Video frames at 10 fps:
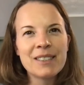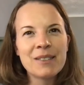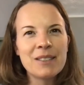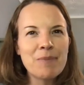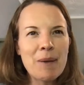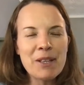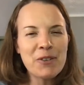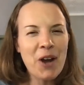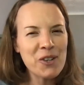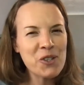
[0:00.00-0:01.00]
maybe they're
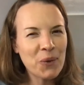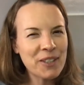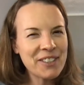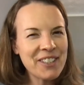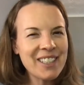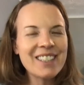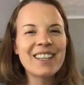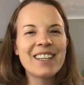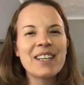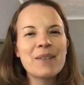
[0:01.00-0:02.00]
not sure of it
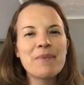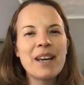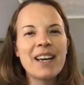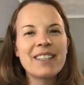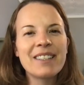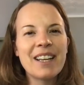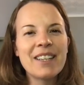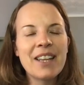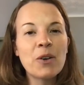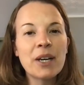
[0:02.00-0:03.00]

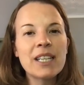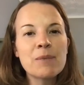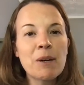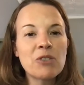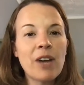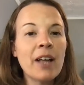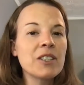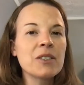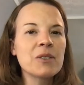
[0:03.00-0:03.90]
and they don't get as much value.